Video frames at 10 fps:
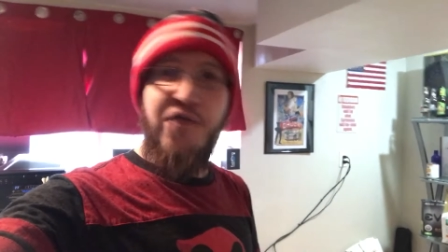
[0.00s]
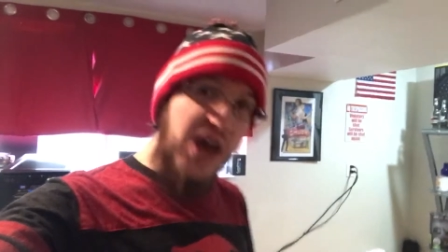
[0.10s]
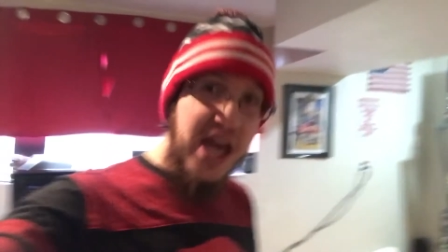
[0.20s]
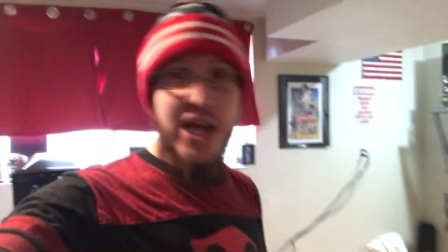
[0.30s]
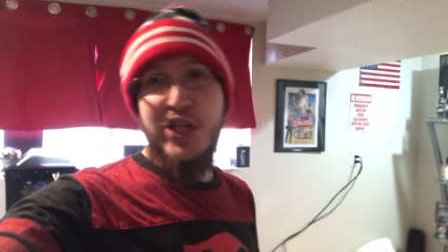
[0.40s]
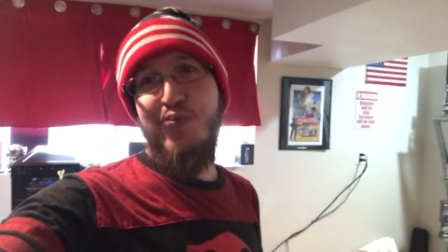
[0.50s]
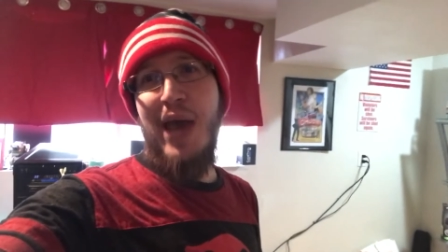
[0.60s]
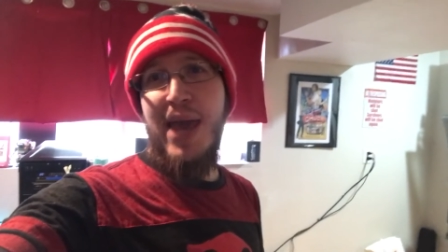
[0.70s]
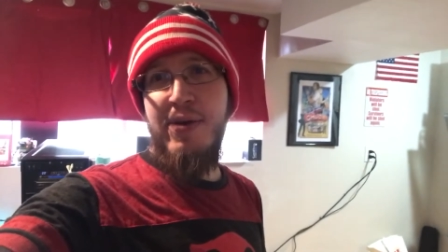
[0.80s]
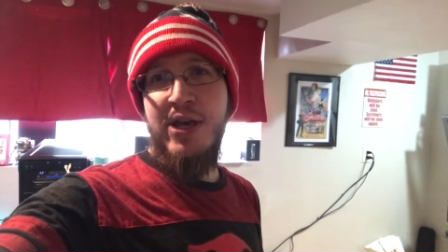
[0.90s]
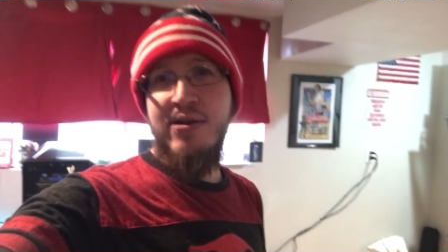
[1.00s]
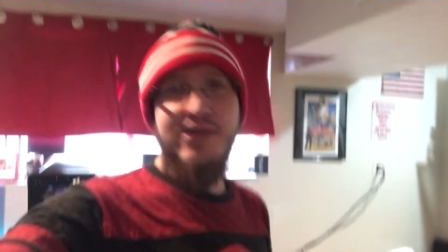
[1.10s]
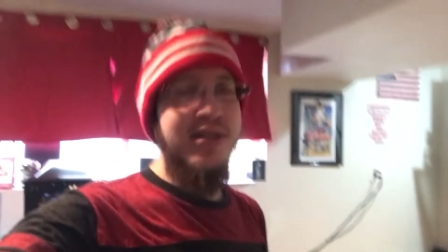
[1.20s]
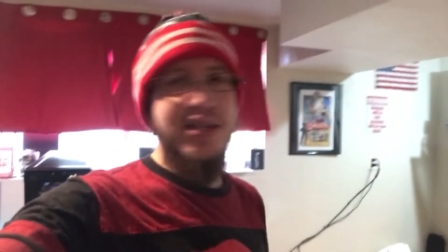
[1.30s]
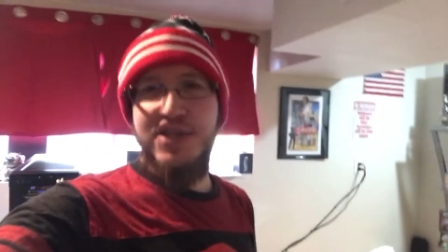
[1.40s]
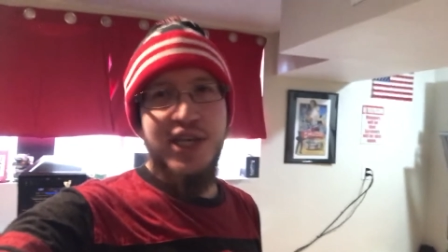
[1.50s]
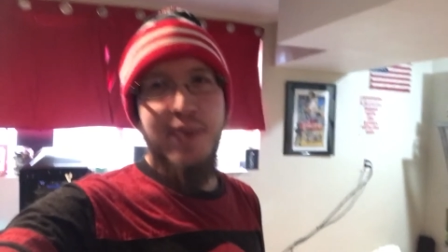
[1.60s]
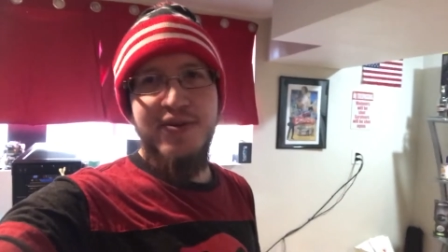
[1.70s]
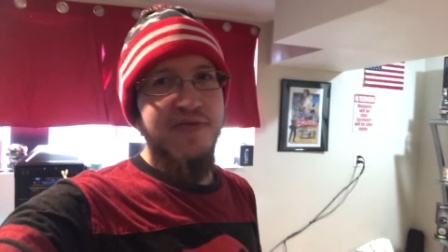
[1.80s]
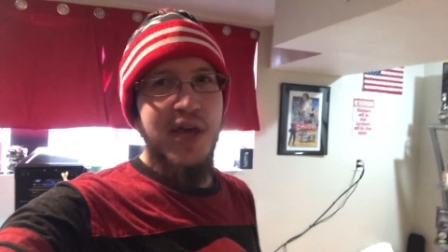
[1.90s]
Phoenix, baby! It's not the
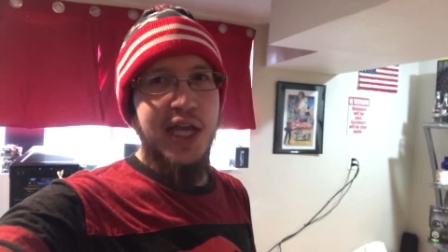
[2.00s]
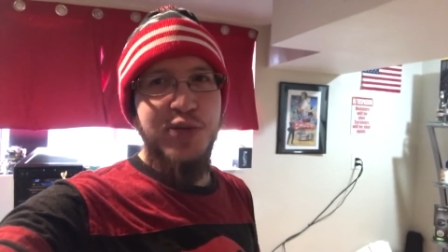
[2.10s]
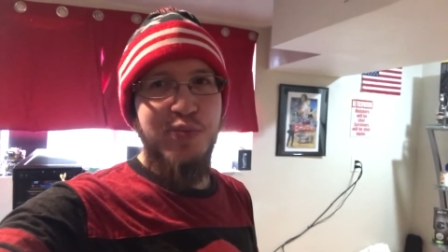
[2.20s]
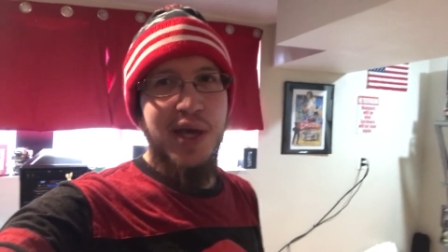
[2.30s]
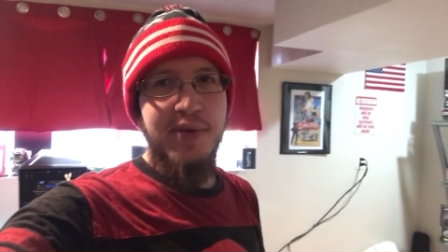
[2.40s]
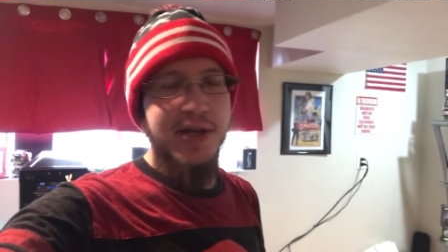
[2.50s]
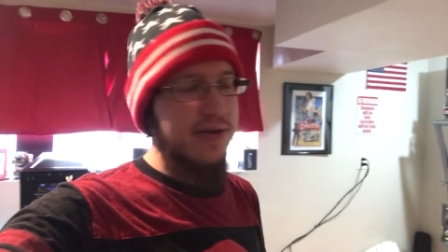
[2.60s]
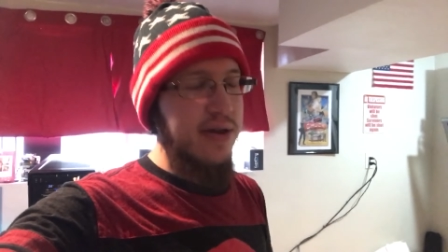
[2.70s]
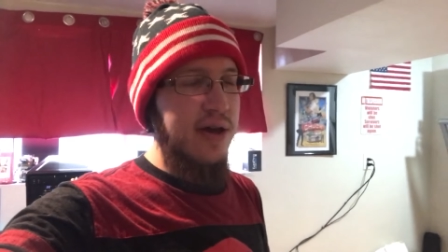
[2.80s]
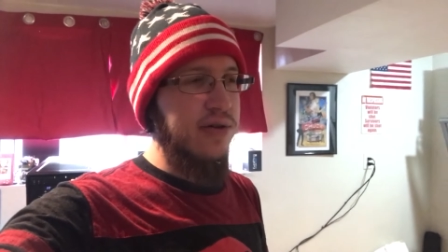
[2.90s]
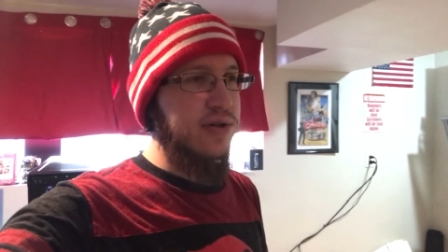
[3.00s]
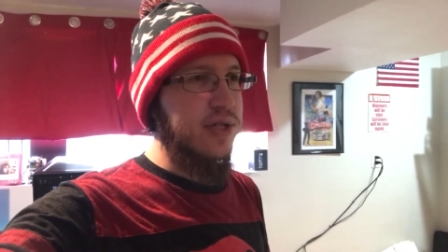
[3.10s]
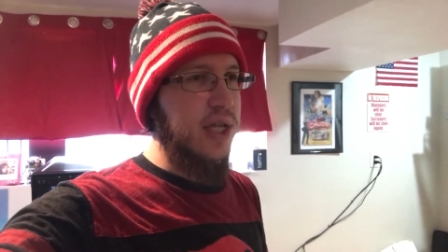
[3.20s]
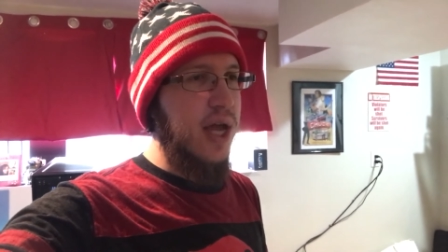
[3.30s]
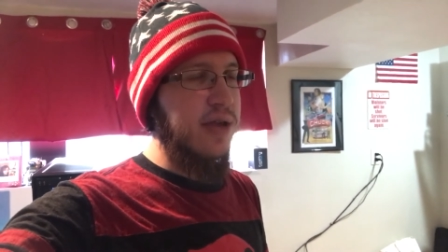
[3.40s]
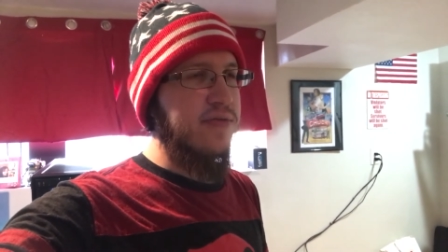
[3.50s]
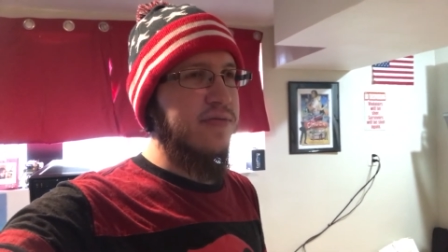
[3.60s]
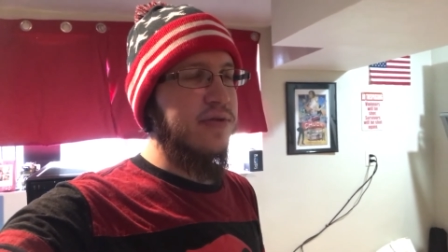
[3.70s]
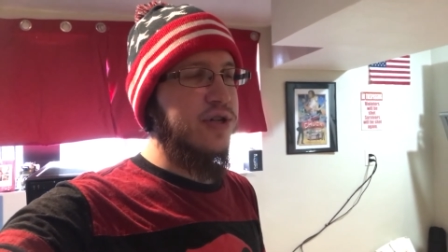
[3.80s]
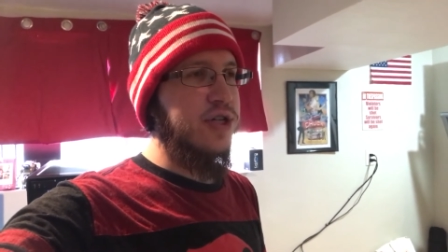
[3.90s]
same as Vegas, baby. No, it's just not.
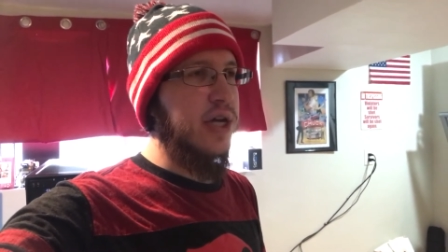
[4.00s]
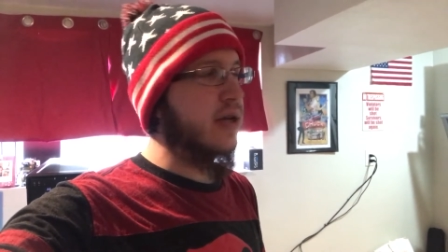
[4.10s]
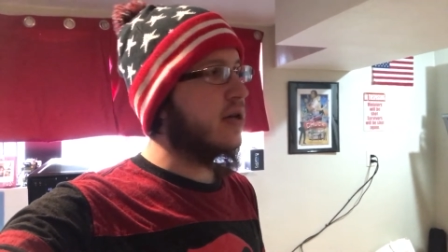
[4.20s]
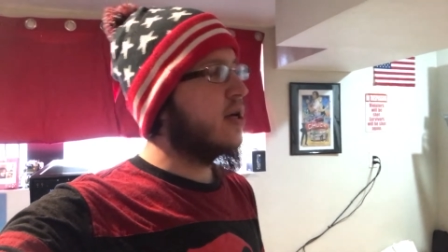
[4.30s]
Shit.